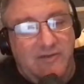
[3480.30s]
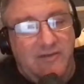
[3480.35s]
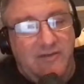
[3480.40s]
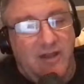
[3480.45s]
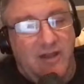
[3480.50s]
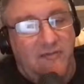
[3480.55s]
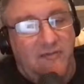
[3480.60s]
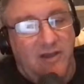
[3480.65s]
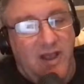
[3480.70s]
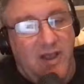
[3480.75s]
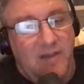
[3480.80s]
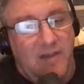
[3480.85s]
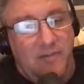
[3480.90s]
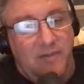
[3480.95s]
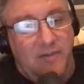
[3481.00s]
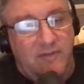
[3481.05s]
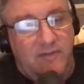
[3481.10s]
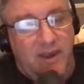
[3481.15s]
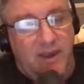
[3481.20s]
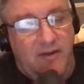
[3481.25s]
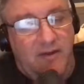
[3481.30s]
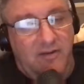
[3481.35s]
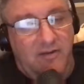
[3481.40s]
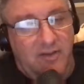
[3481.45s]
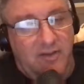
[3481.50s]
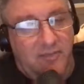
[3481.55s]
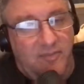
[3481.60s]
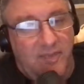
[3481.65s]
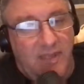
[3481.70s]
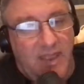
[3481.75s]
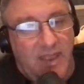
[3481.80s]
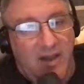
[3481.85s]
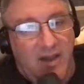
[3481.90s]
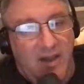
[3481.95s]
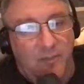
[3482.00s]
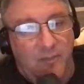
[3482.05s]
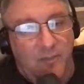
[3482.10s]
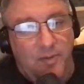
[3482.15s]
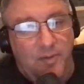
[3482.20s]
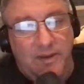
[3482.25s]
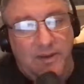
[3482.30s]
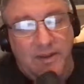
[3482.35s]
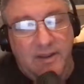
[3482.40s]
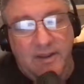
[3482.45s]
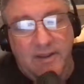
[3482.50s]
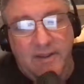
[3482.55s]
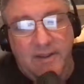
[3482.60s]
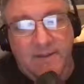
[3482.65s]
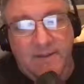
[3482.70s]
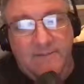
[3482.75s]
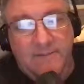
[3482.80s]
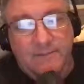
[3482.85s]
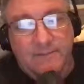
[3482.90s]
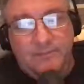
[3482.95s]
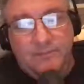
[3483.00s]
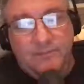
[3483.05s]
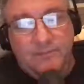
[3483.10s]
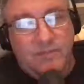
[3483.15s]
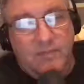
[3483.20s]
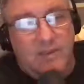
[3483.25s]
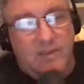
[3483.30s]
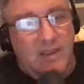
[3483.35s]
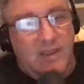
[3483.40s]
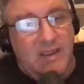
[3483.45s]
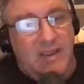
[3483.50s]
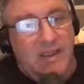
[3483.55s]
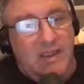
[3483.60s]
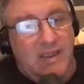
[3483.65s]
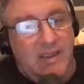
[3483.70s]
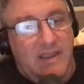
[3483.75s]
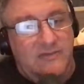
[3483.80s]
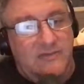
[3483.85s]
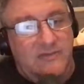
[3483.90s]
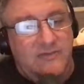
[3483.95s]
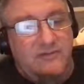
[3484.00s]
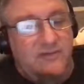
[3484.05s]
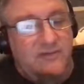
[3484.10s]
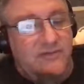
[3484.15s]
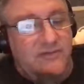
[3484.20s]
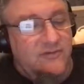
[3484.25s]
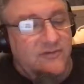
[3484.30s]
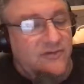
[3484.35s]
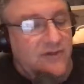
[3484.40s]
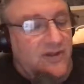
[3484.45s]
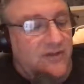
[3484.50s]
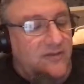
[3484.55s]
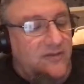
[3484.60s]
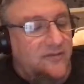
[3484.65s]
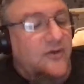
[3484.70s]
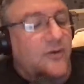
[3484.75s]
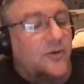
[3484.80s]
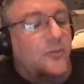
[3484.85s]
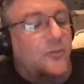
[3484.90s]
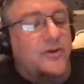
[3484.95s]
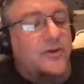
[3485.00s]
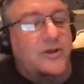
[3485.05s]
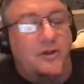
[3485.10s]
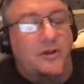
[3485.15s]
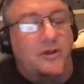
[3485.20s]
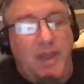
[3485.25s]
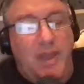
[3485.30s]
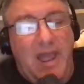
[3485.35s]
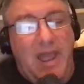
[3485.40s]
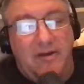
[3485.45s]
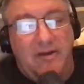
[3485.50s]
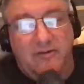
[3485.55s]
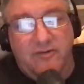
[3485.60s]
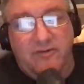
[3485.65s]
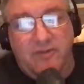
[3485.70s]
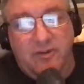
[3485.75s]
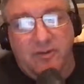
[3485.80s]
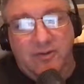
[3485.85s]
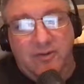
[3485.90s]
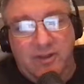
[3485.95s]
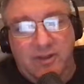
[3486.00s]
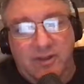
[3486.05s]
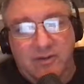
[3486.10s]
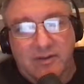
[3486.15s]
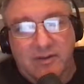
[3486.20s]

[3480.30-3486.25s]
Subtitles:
stuff up or tearing something out. But there's no real pattern to it of